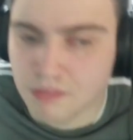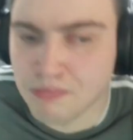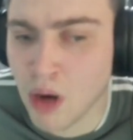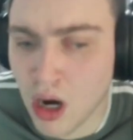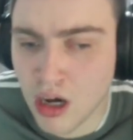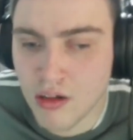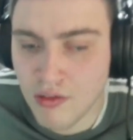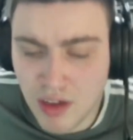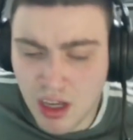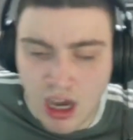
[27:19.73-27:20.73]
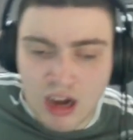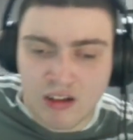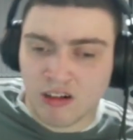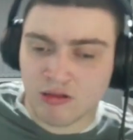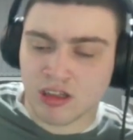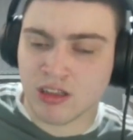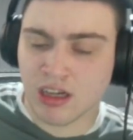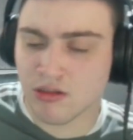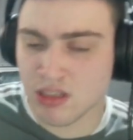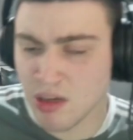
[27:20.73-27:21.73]
But I'll
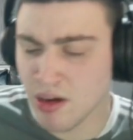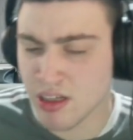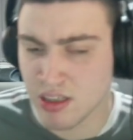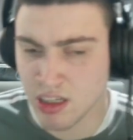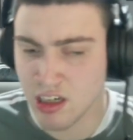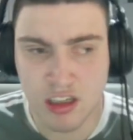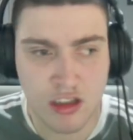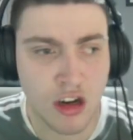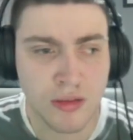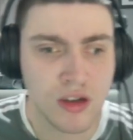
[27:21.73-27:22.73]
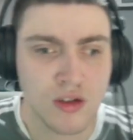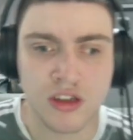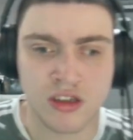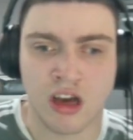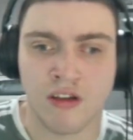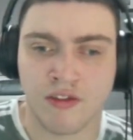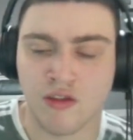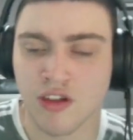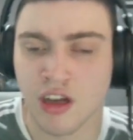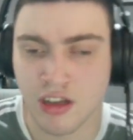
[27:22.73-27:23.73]
continue to say what I say because clubs are going to start
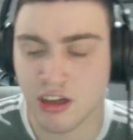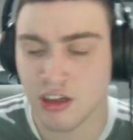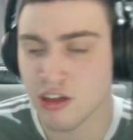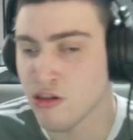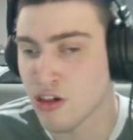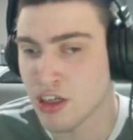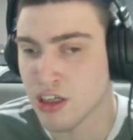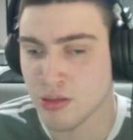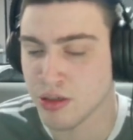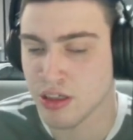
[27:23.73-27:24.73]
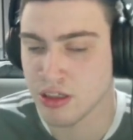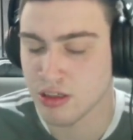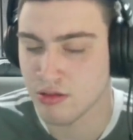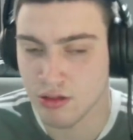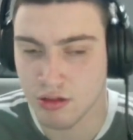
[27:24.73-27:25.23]
voting, I think, now on this because